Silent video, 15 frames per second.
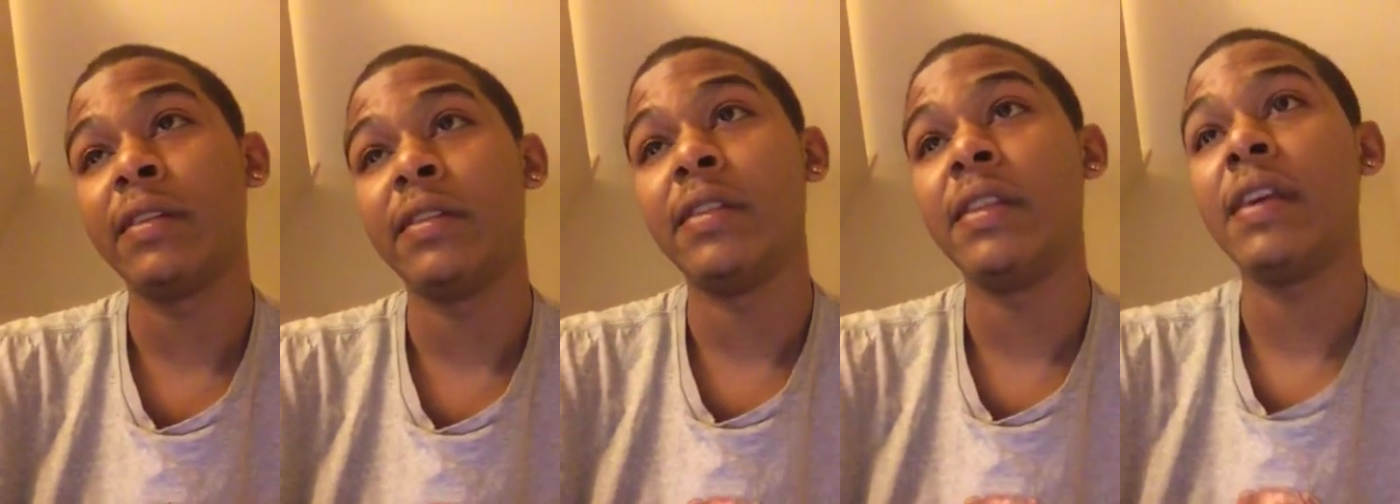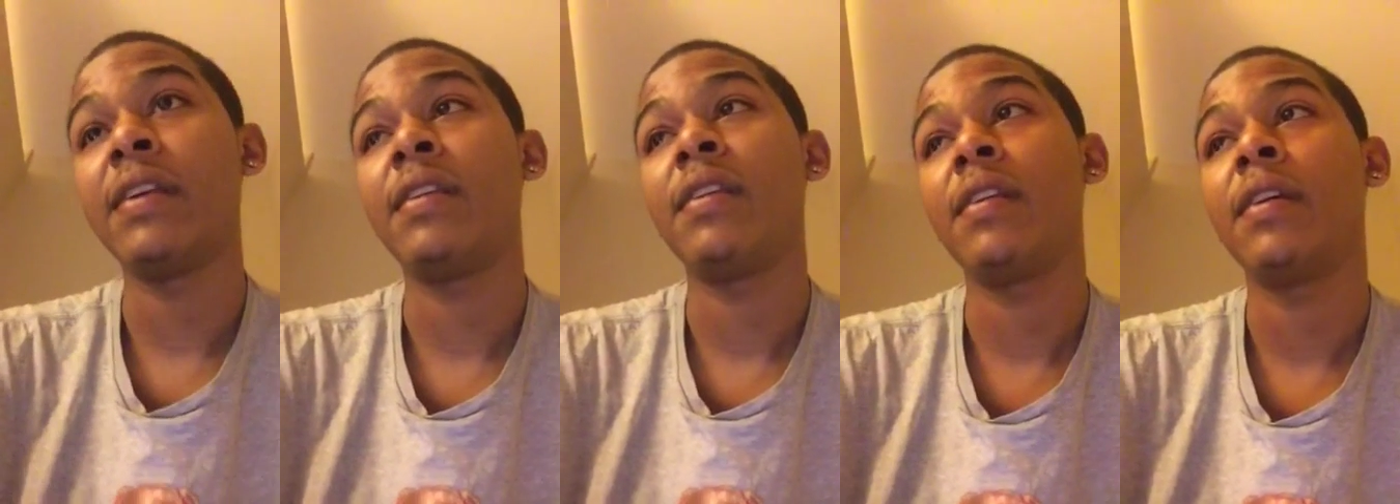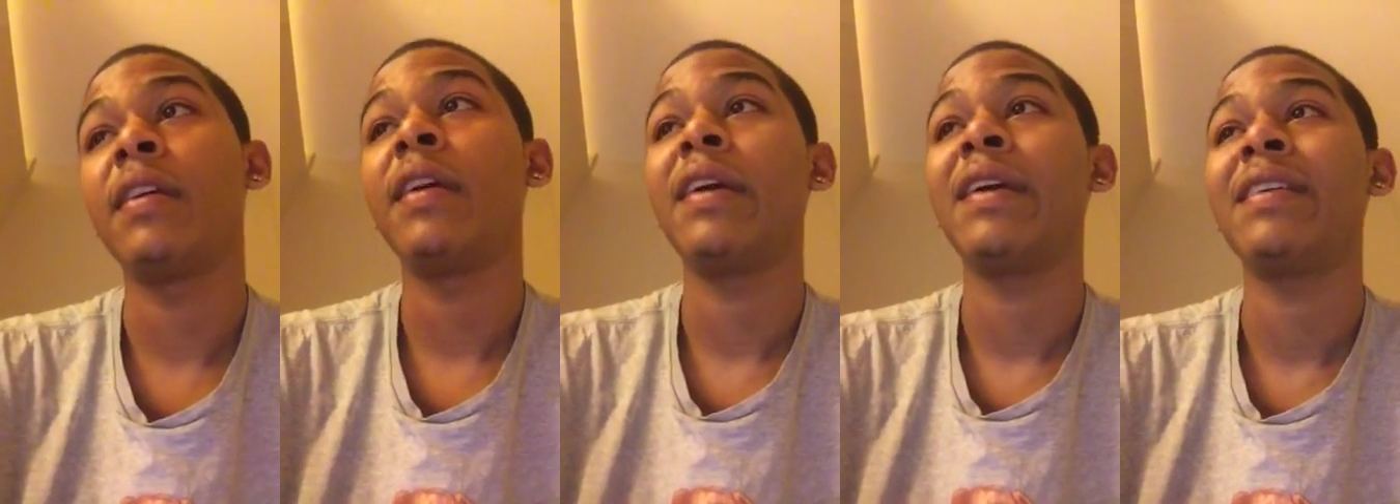did
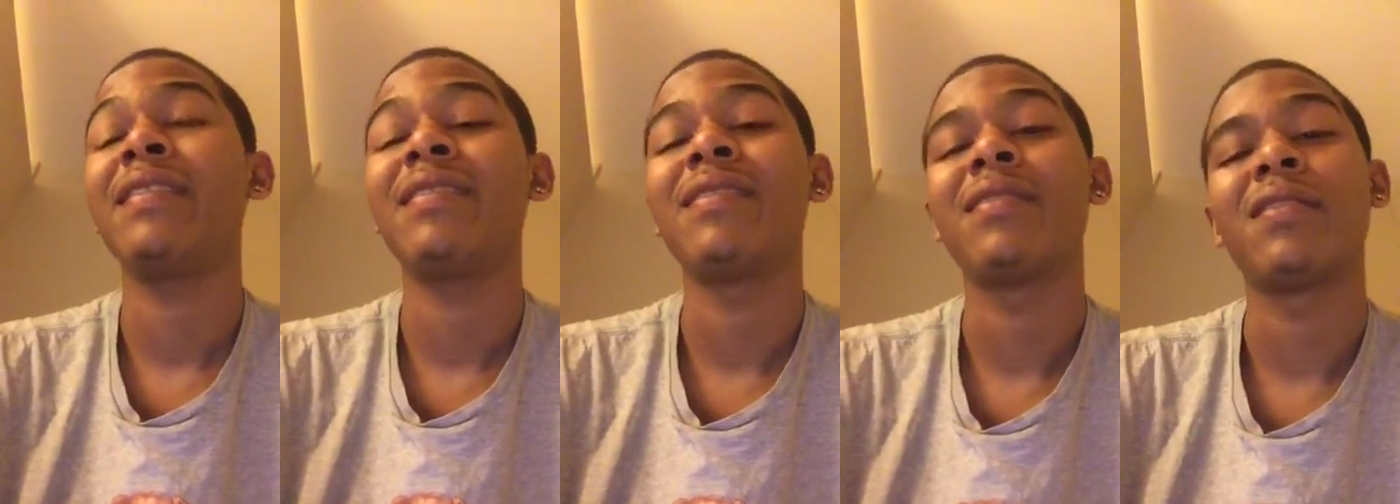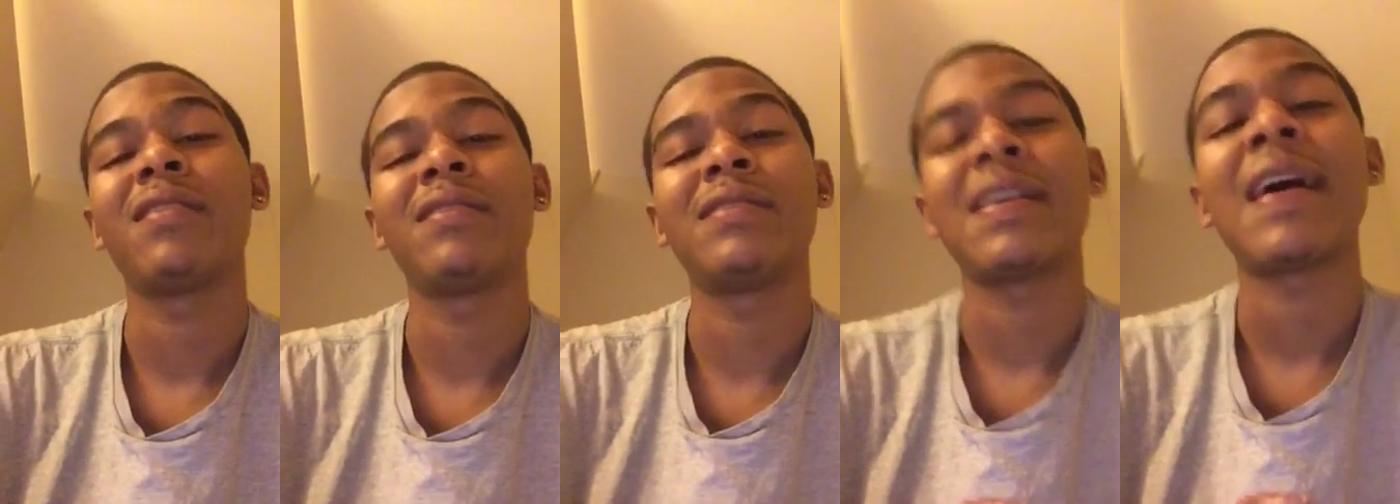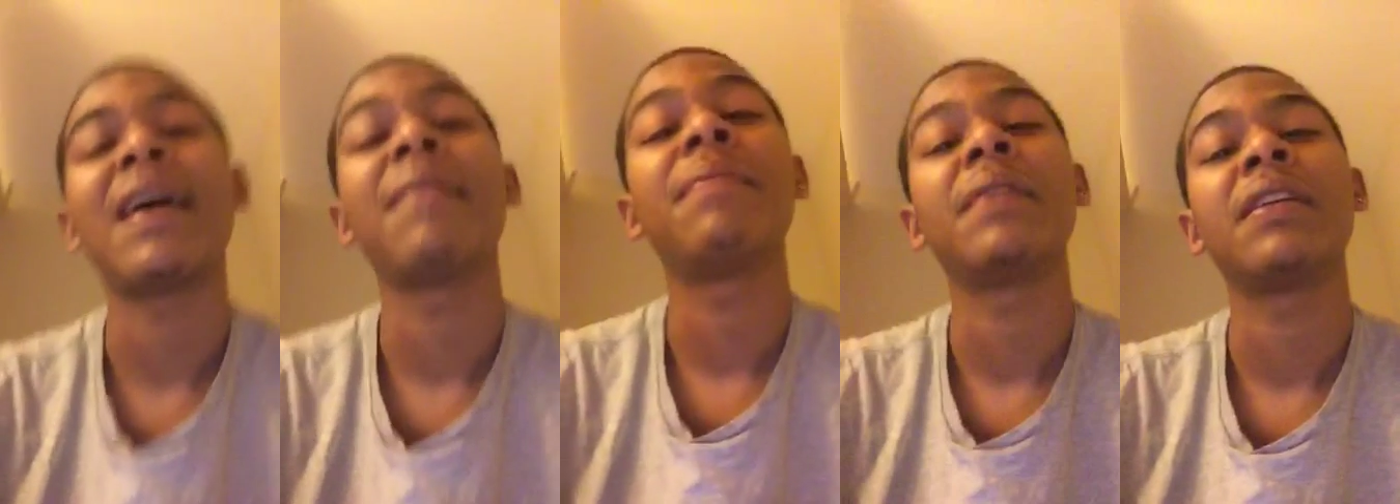hit a
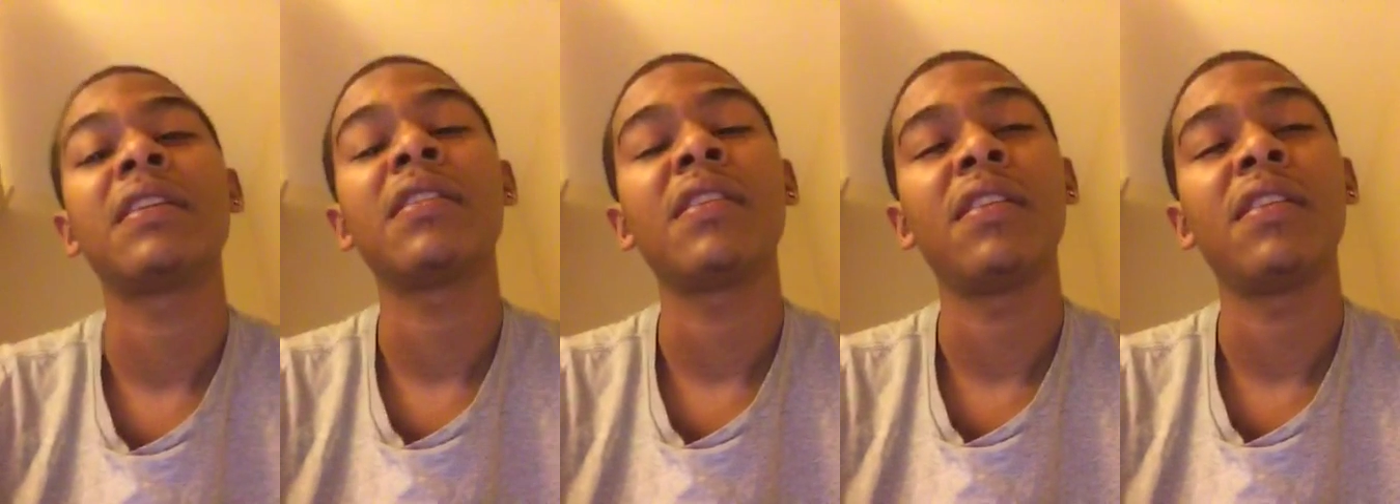topic